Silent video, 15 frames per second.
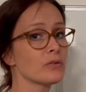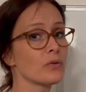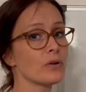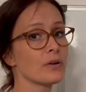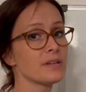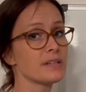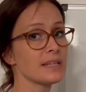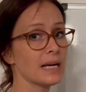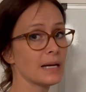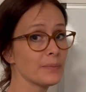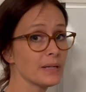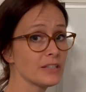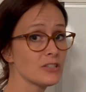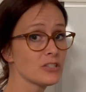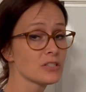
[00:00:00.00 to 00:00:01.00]
or
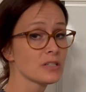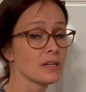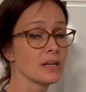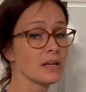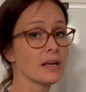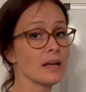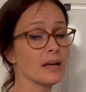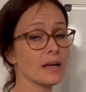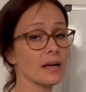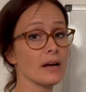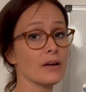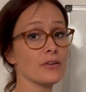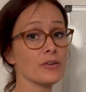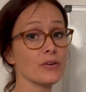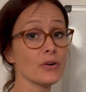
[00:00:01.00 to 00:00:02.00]
damage
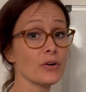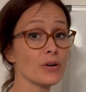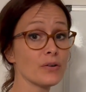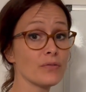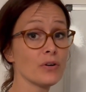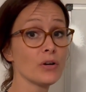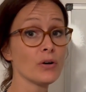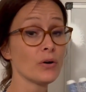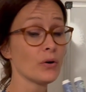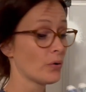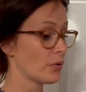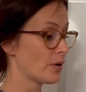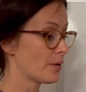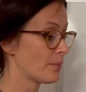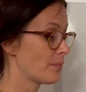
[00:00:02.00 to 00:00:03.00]
a nerve
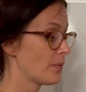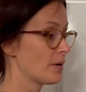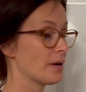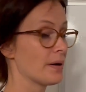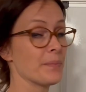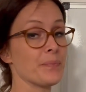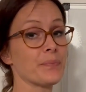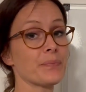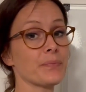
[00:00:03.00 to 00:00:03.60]
or a